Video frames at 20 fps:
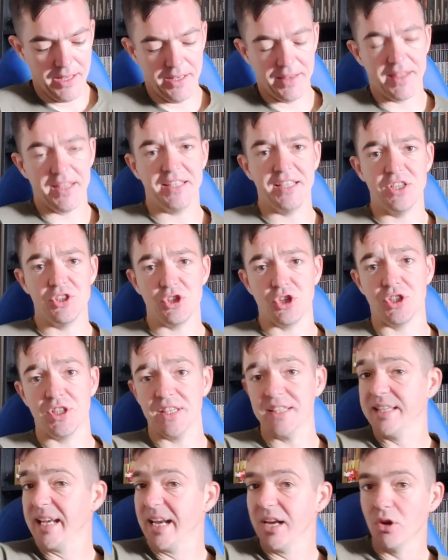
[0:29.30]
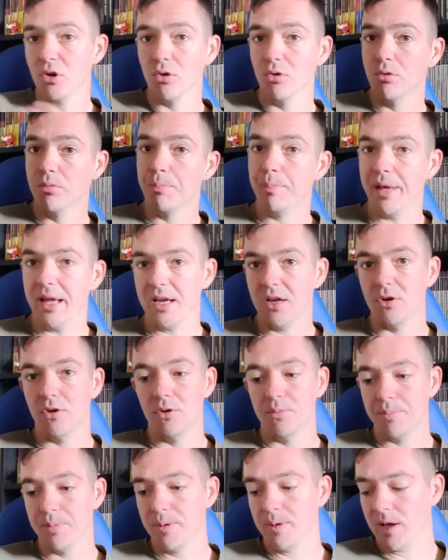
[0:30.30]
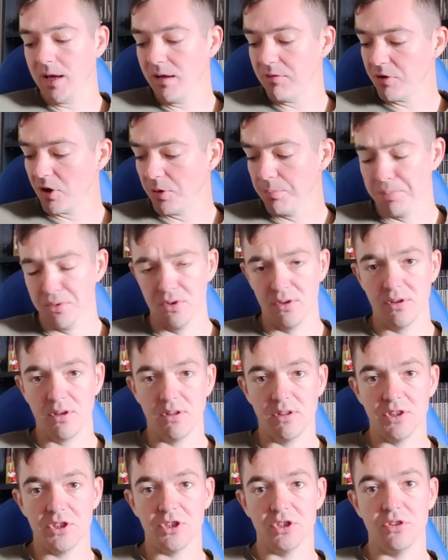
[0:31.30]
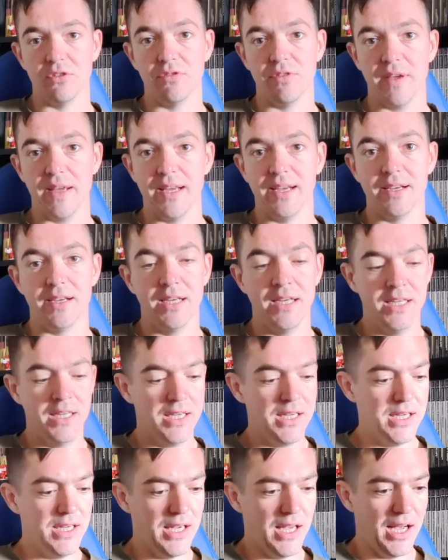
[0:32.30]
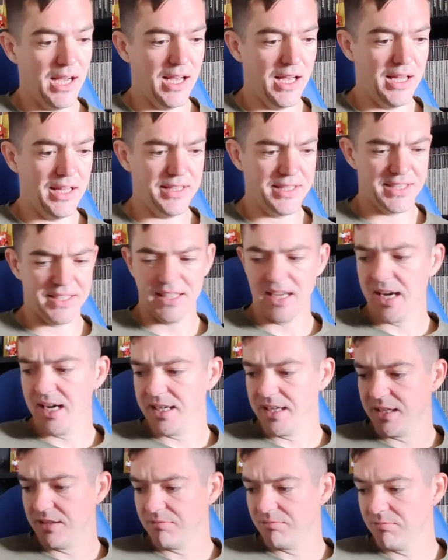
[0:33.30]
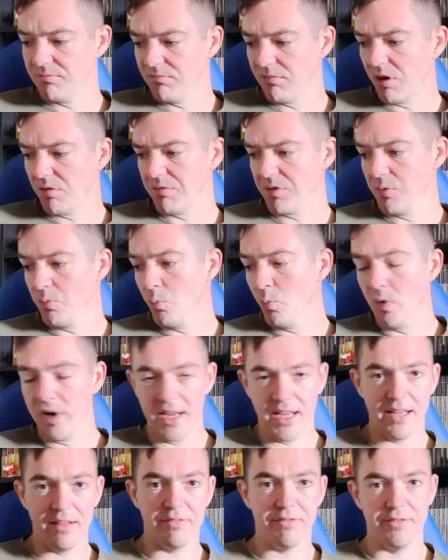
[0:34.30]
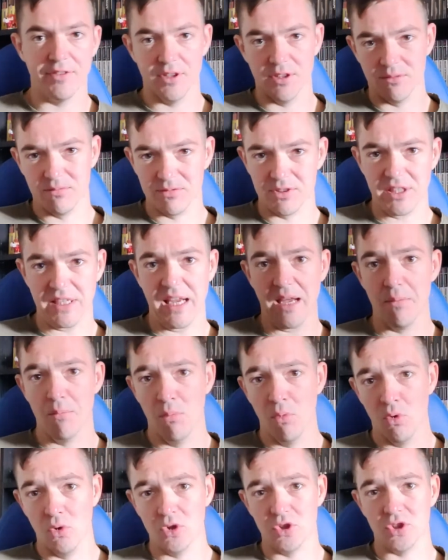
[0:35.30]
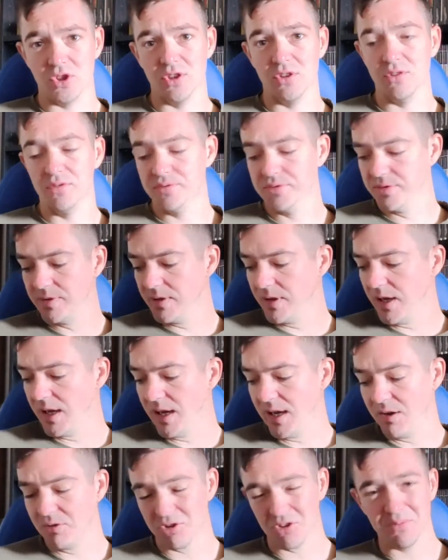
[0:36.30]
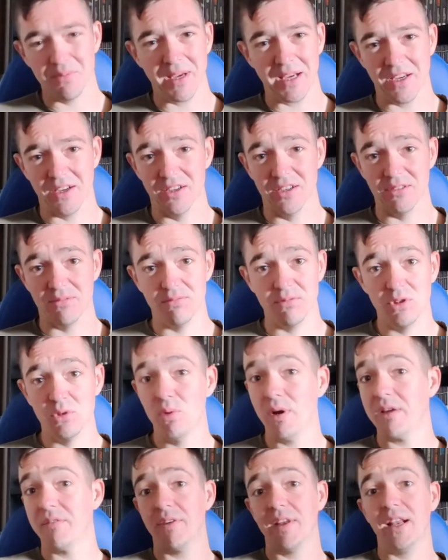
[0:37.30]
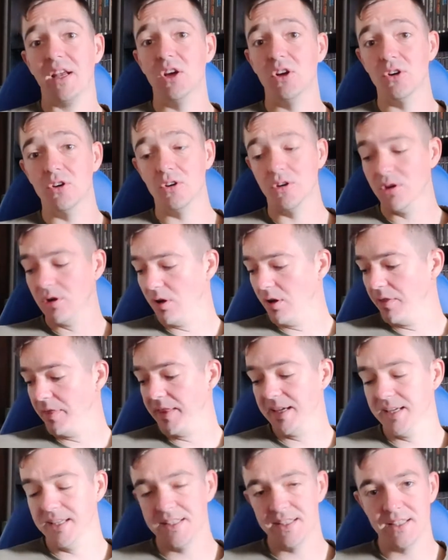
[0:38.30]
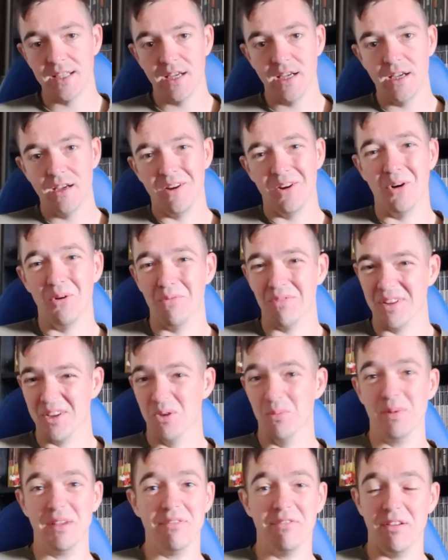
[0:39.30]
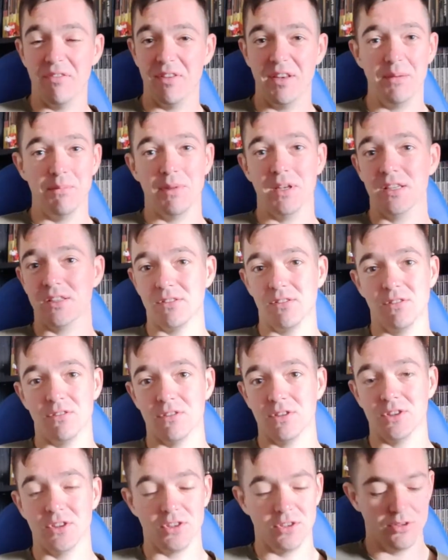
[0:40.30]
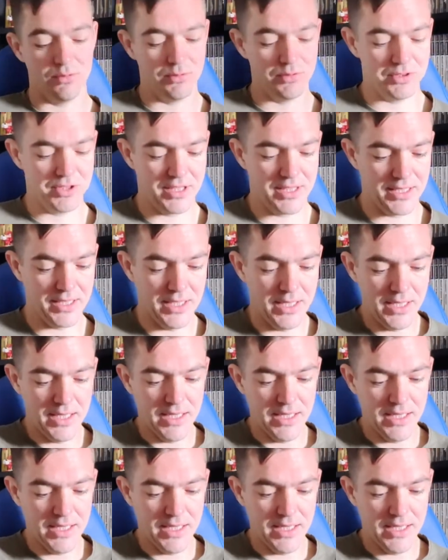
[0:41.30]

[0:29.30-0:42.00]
This is just a single pickup. I've got a bundle of stuff here. Decided rather than wait to get more stuff, I'll just make a quick video on this. Hopefully it'll be 15 minutes longer, so we'll see.